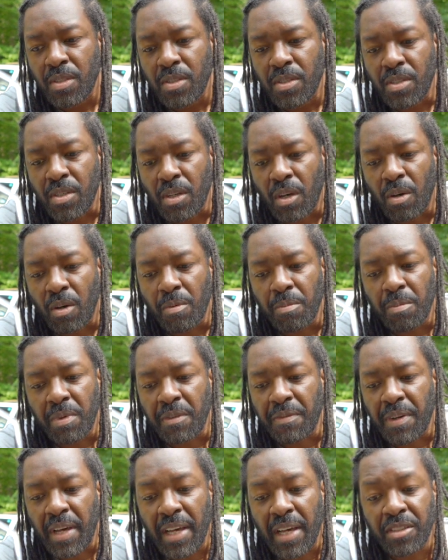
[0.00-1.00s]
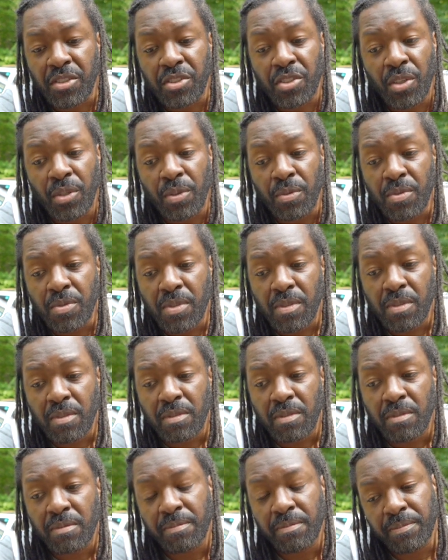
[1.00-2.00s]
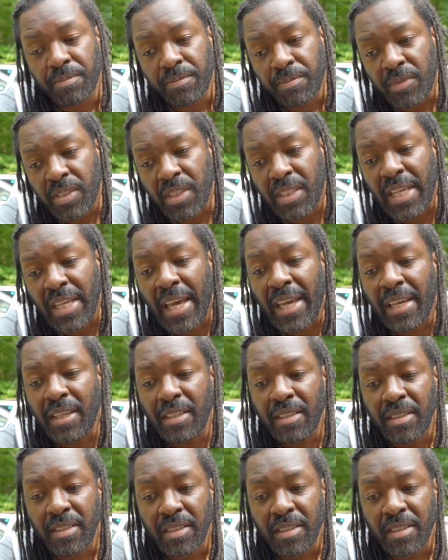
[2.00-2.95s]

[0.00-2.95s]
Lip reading: So, but if I had to choose today,